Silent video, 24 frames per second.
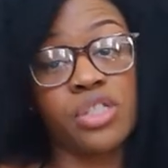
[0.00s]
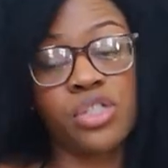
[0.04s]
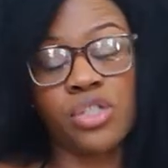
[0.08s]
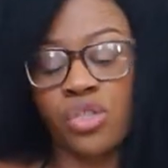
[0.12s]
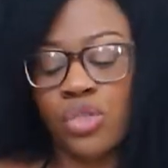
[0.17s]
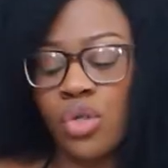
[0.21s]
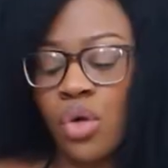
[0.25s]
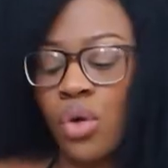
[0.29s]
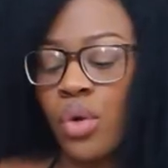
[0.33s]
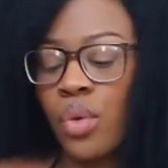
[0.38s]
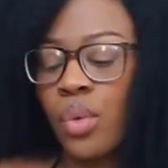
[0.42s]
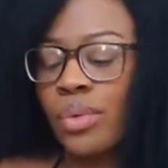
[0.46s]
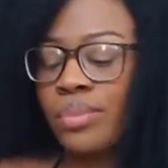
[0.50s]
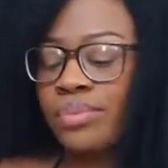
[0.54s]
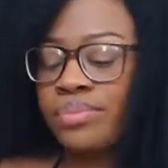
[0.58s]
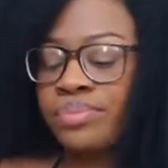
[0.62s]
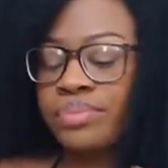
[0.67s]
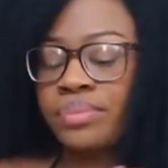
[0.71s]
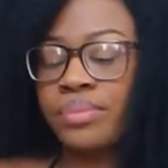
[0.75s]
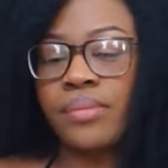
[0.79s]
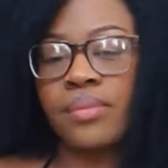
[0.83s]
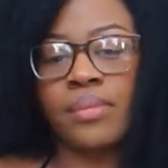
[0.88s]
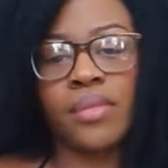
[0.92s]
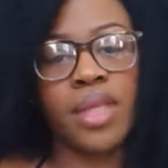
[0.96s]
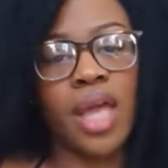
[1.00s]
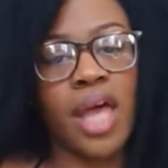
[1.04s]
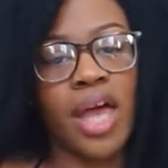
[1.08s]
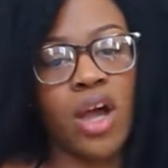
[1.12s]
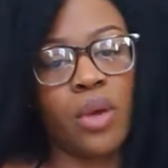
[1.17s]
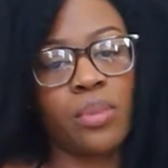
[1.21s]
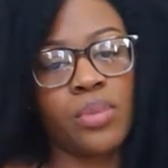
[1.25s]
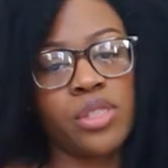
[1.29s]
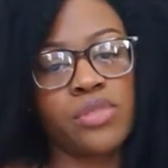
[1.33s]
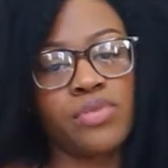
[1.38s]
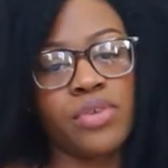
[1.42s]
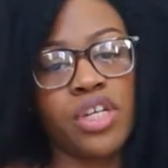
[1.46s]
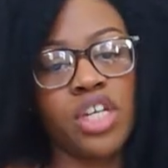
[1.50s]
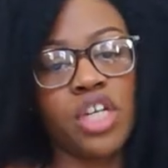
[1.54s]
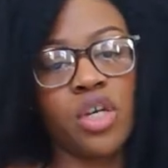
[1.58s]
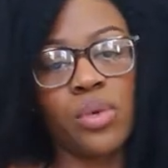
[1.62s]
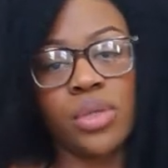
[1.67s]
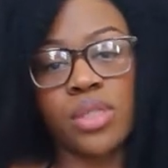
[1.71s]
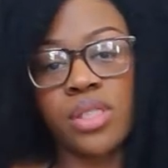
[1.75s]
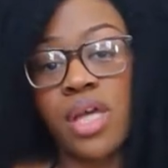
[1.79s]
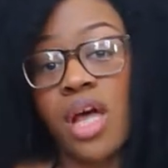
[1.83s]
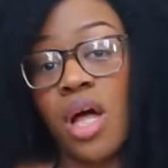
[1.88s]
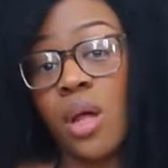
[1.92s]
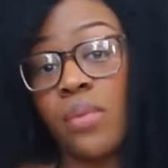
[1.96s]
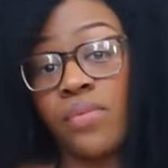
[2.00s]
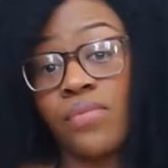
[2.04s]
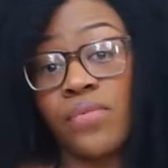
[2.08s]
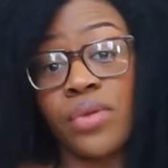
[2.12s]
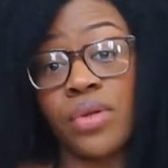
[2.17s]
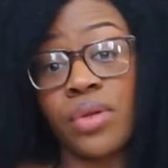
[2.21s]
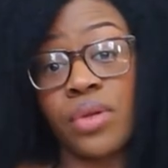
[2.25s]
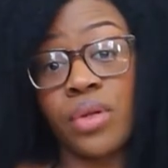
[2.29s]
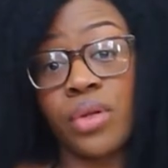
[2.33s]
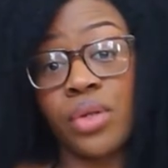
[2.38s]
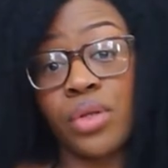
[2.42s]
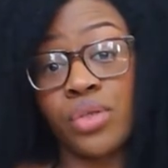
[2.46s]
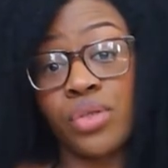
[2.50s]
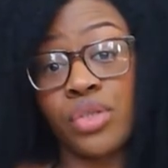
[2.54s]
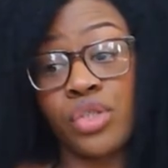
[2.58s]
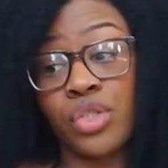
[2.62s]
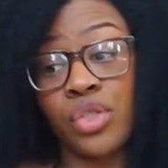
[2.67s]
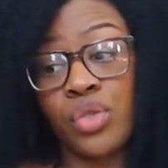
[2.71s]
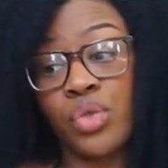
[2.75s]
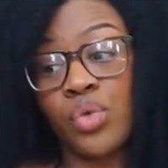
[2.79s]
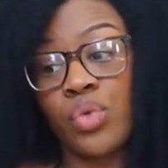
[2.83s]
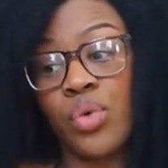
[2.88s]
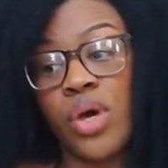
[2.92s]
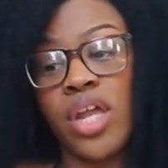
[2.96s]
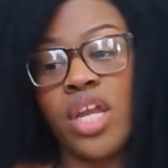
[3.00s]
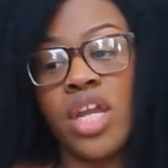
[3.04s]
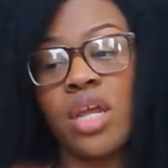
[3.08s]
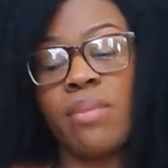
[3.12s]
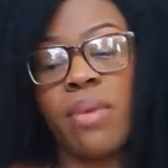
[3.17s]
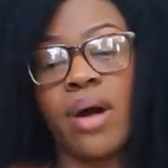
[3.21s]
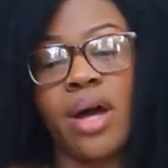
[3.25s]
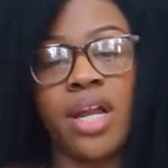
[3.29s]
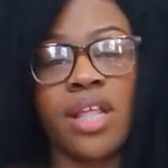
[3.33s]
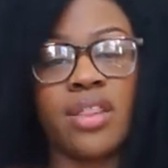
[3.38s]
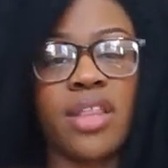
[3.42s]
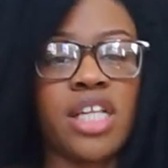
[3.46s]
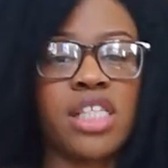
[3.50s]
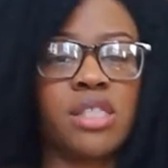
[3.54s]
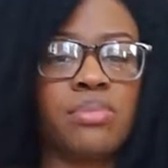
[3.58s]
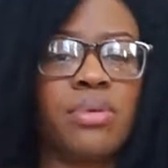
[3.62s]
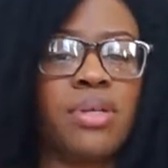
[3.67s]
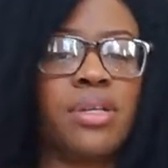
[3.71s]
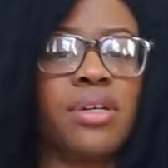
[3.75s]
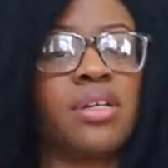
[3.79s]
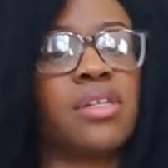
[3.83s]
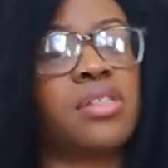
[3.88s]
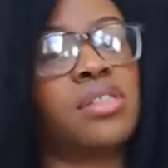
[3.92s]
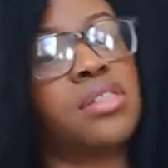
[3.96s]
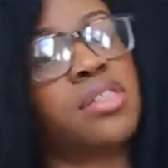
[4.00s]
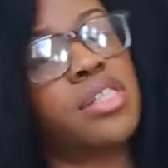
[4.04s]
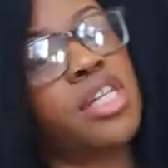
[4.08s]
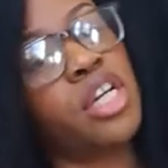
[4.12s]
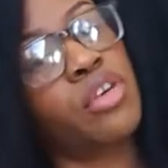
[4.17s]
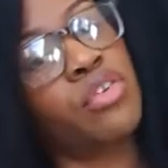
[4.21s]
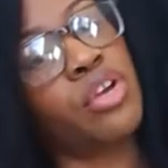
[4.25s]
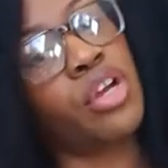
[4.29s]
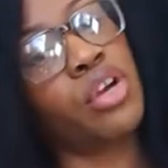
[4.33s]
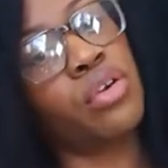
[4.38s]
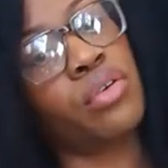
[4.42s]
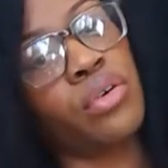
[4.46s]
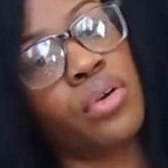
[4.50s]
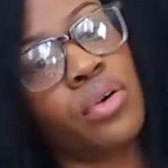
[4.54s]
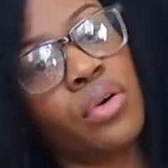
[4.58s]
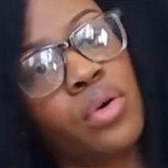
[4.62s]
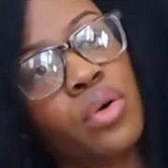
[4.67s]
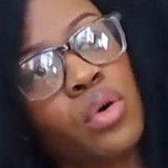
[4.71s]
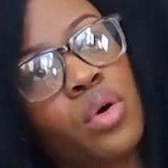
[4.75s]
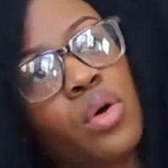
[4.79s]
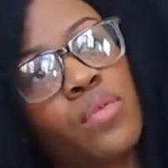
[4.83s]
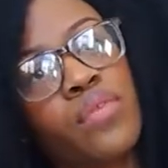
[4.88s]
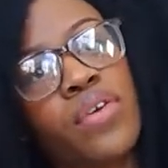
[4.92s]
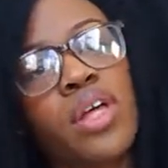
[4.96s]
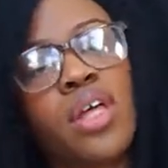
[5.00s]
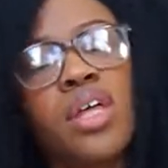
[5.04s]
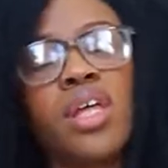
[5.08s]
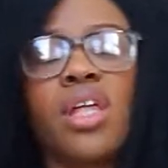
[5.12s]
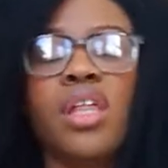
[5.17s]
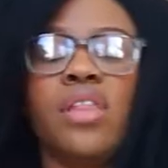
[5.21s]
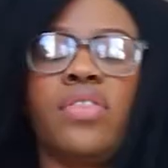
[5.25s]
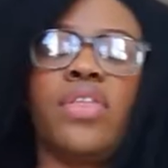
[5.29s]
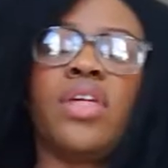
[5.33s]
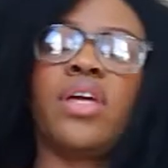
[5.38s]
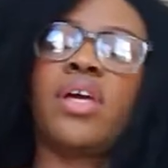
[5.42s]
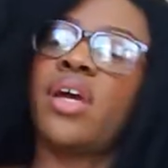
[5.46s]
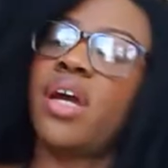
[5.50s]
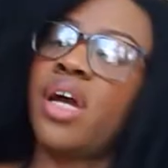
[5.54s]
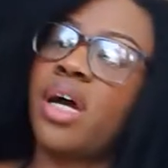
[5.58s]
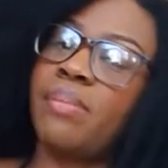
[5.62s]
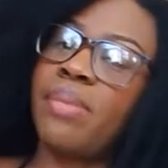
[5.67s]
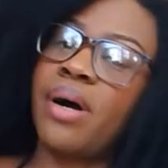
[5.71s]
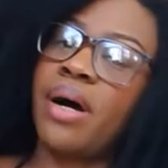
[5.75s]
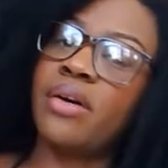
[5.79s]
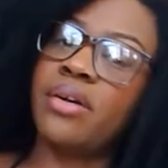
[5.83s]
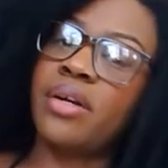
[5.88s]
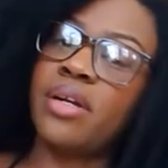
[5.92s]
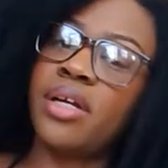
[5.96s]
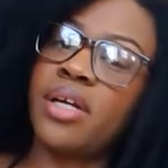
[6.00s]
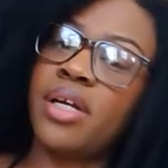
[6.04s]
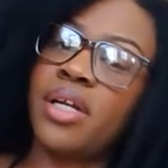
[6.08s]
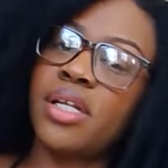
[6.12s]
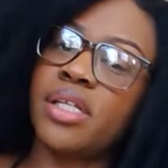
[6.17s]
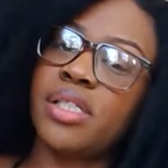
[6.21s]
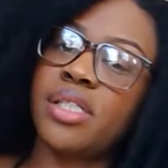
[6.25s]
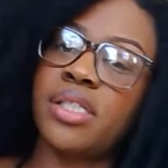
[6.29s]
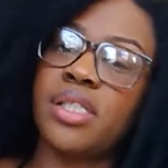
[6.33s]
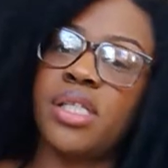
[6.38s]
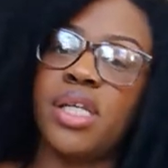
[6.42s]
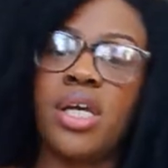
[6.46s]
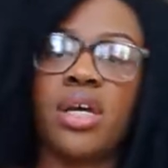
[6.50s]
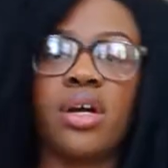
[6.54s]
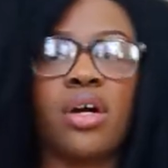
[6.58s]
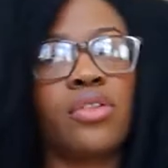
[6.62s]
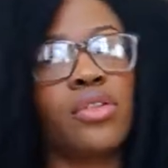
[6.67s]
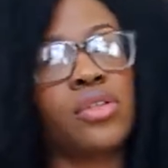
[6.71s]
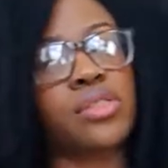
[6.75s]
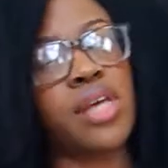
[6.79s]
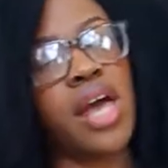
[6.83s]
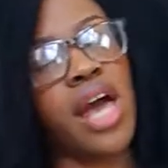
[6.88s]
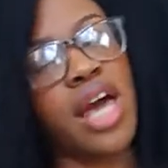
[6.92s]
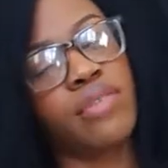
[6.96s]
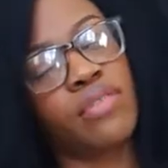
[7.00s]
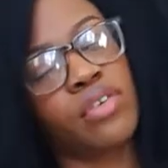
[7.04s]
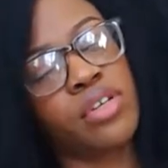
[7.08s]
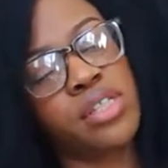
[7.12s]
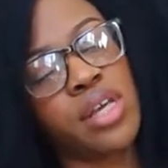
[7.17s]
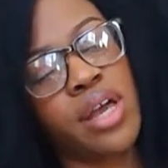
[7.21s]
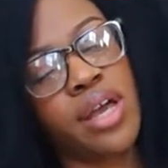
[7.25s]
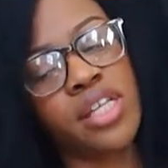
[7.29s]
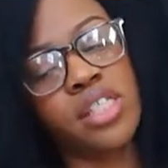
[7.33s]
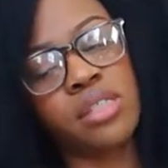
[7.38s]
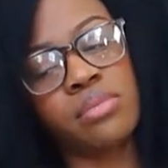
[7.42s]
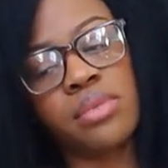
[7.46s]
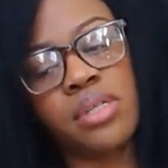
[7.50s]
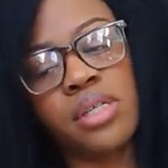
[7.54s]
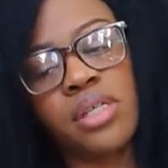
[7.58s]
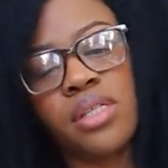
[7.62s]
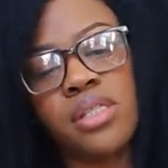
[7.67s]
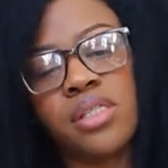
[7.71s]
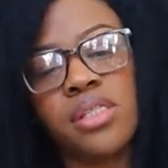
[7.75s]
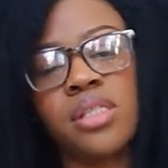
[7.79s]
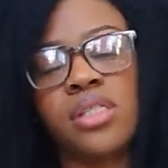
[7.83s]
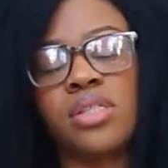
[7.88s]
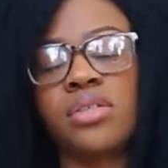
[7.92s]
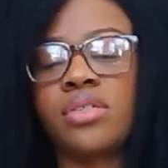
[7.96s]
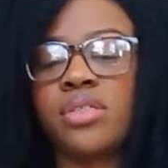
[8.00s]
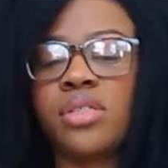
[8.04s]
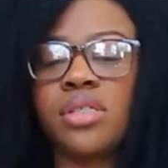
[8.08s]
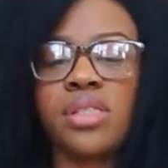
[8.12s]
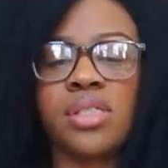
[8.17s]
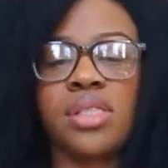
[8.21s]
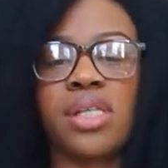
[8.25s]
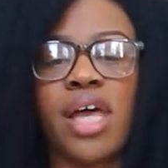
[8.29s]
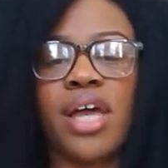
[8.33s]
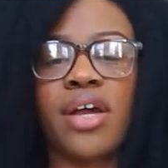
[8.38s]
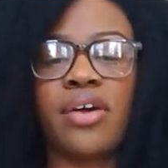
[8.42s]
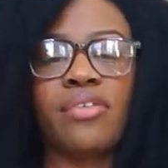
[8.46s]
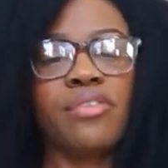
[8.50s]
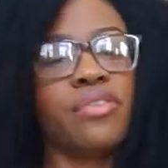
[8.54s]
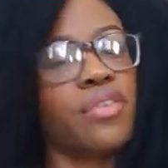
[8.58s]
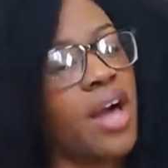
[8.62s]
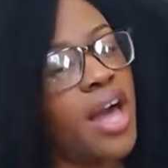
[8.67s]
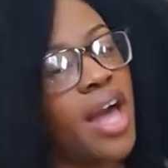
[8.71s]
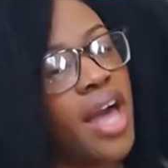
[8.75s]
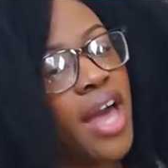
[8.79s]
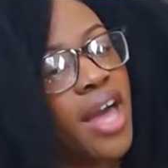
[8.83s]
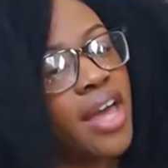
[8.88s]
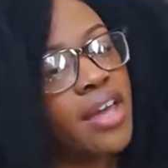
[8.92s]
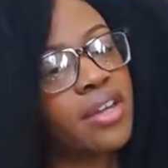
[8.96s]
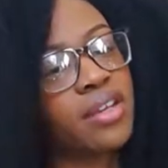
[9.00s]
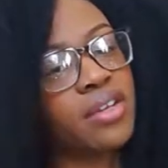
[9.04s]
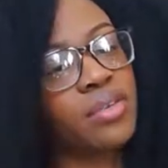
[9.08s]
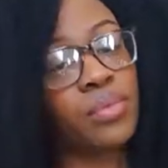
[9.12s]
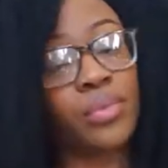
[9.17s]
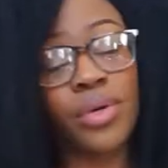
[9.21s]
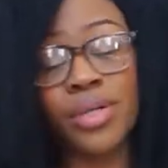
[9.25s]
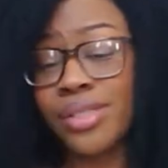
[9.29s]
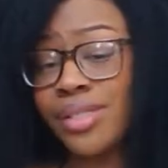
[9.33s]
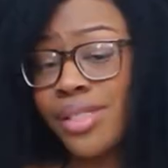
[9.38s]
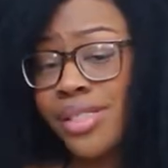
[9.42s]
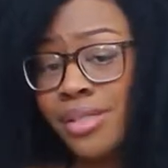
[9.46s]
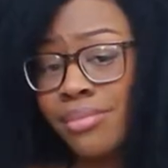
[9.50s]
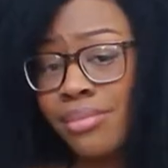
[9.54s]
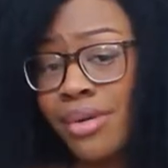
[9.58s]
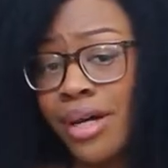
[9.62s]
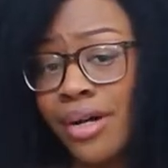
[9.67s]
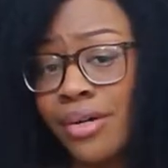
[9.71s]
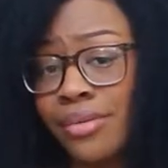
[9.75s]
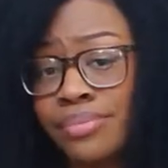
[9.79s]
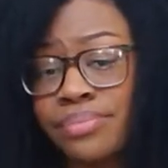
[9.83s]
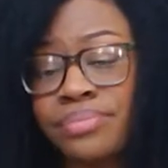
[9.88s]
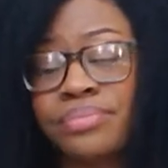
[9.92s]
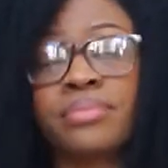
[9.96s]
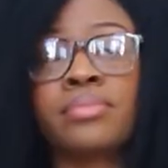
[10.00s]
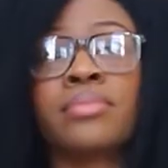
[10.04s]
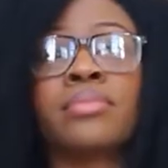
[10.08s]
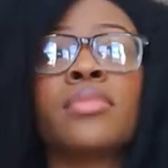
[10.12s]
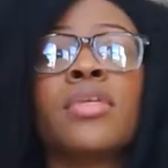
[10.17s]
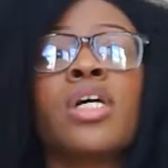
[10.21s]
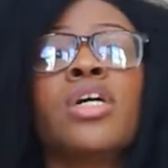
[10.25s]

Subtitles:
So I hope this video was helpful to anybody that's been considering Grove, thinking about it, seeing all those advertisements, and you're just like, what? What's this about?